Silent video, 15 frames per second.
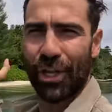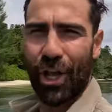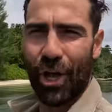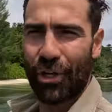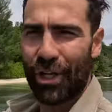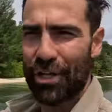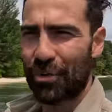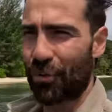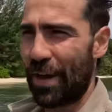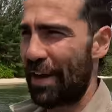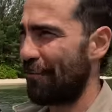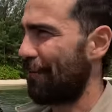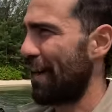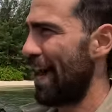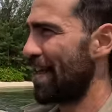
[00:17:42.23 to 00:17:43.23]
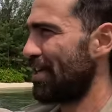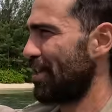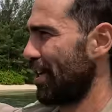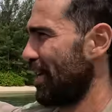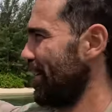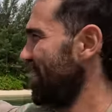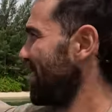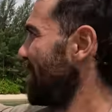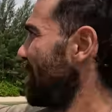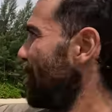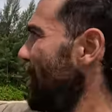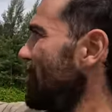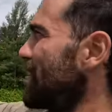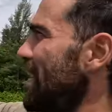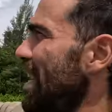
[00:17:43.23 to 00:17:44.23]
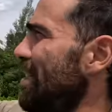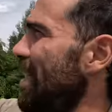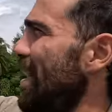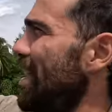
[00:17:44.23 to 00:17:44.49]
along this reef edge and we've seen